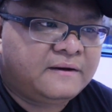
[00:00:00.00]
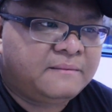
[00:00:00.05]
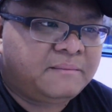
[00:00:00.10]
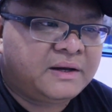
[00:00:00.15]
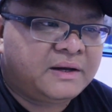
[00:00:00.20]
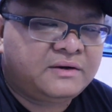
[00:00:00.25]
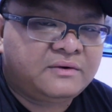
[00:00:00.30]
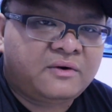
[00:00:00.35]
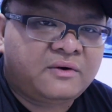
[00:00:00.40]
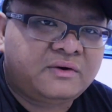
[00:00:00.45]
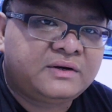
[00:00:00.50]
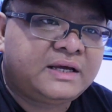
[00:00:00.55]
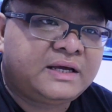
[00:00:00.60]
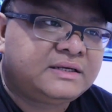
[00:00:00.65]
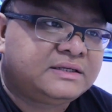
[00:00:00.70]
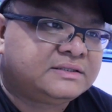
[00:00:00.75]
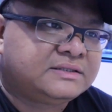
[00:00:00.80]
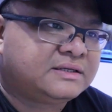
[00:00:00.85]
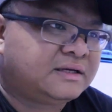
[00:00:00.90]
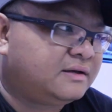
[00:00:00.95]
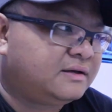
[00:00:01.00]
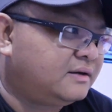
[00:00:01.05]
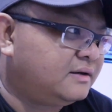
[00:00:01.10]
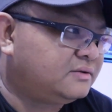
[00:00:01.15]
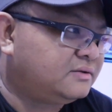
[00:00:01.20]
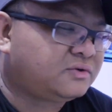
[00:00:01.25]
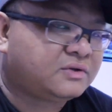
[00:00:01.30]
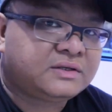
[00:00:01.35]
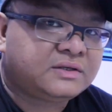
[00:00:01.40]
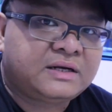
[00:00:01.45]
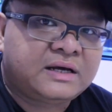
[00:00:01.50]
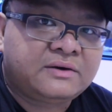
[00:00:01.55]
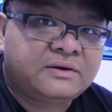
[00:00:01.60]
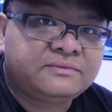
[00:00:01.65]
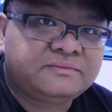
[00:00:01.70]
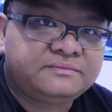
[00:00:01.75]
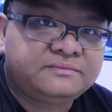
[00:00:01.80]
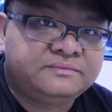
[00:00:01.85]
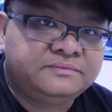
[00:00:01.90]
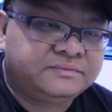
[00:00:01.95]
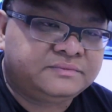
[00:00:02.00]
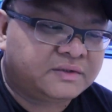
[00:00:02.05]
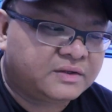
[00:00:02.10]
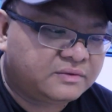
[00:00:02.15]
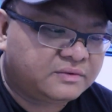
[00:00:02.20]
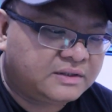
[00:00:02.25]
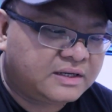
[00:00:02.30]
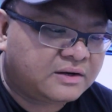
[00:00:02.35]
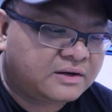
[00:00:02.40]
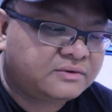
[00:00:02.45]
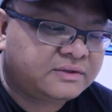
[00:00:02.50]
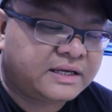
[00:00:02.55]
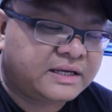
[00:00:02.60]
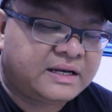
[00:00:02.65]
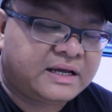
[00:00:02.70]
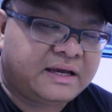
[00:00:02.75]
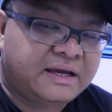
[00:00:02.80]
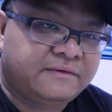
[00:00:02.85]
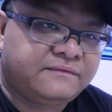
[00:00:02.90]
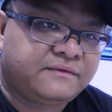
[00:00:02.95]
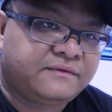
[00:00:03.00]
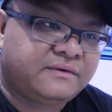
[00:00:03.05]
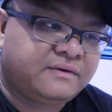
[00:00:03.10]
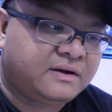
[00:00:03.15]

But all that is sorted out now that I've